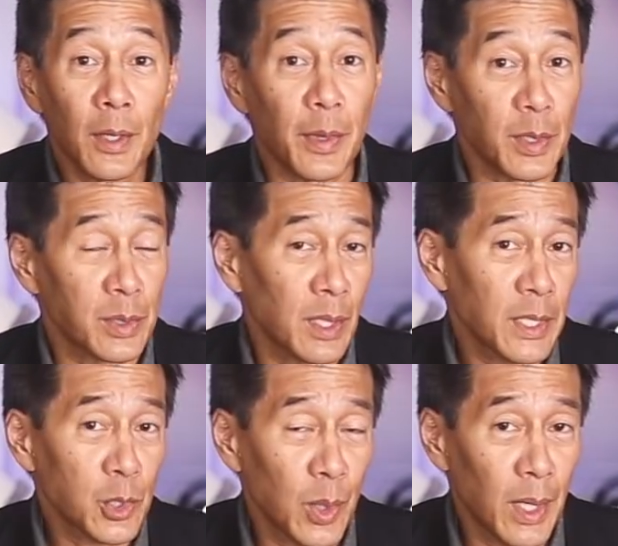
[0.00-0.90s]
the
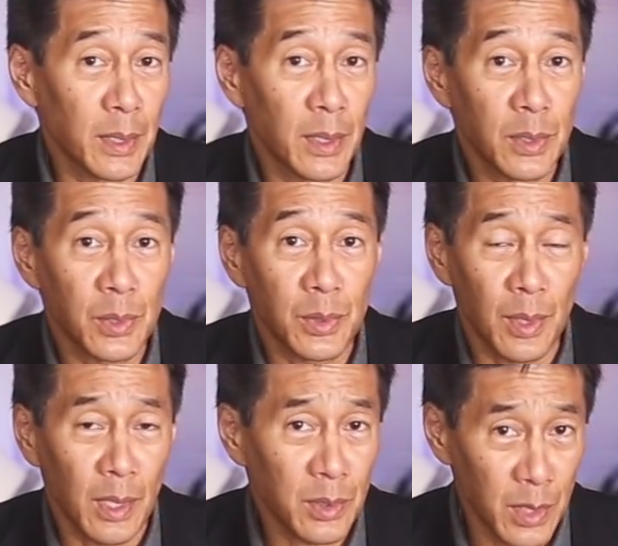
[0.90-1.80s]
Celestron
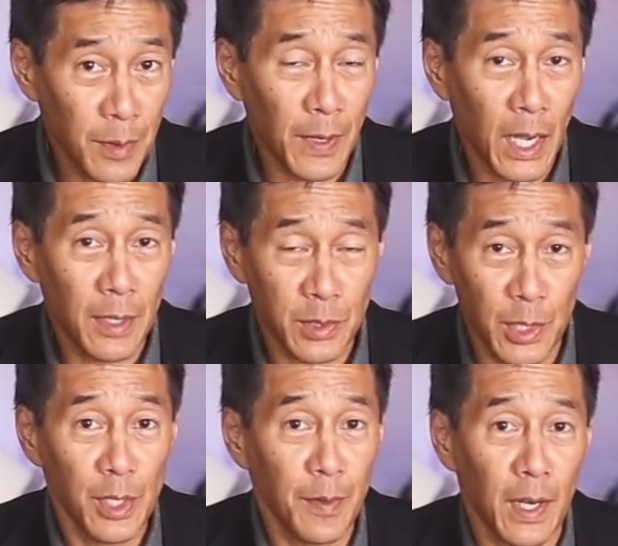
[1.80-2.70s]
C5,
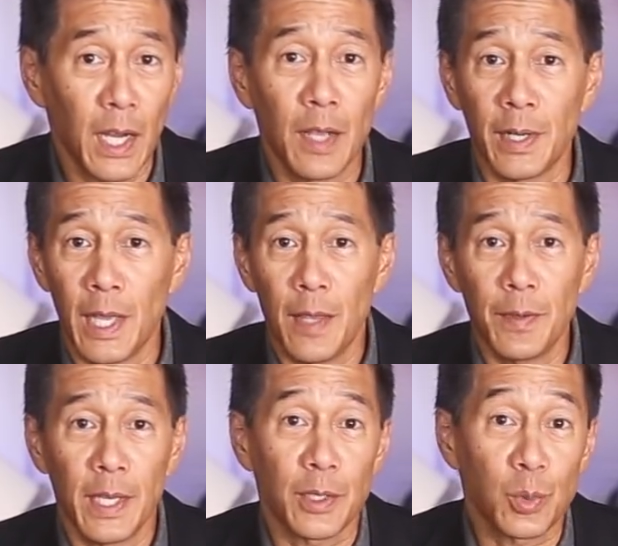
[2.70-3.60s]
CG5, and
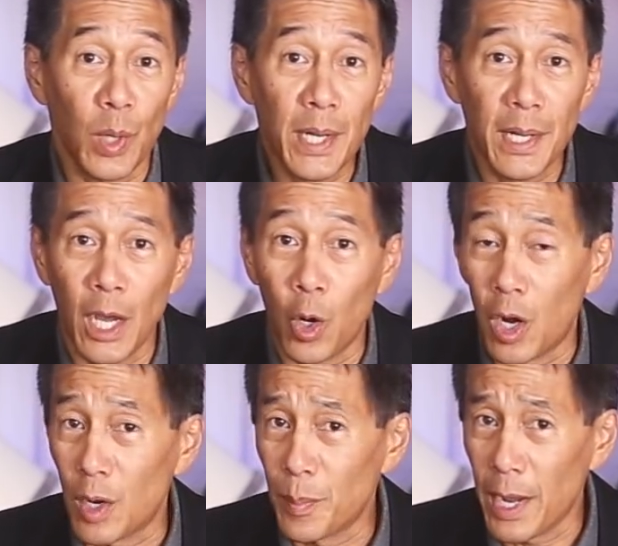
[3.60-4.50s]
AVX right now
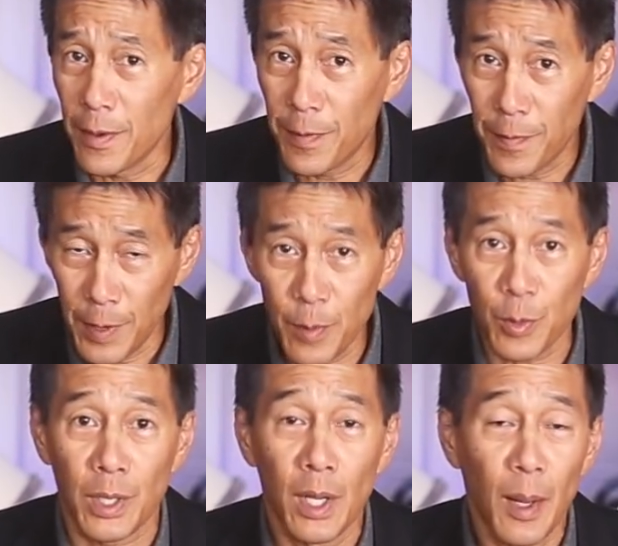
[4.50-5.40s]
are my
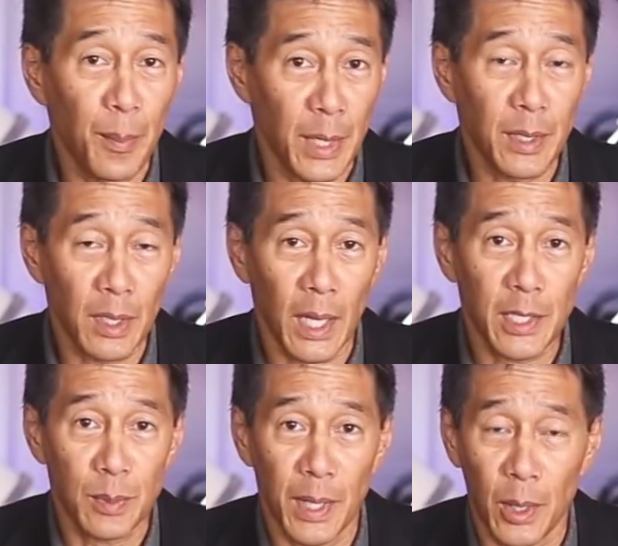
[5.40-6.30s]
favorite
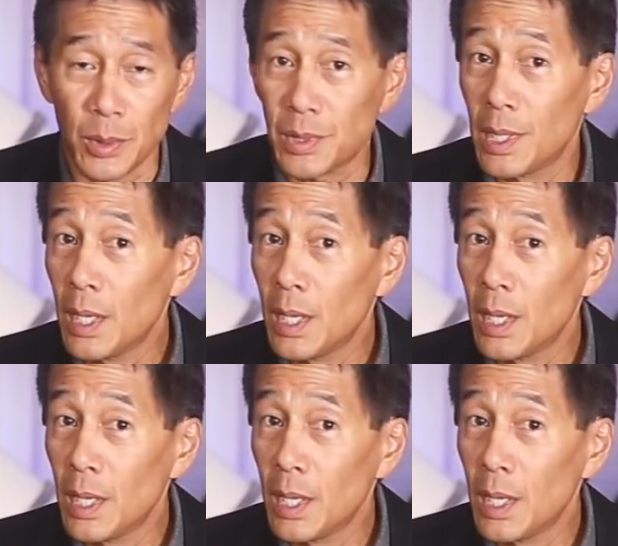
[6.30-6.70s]
mid-class mounts.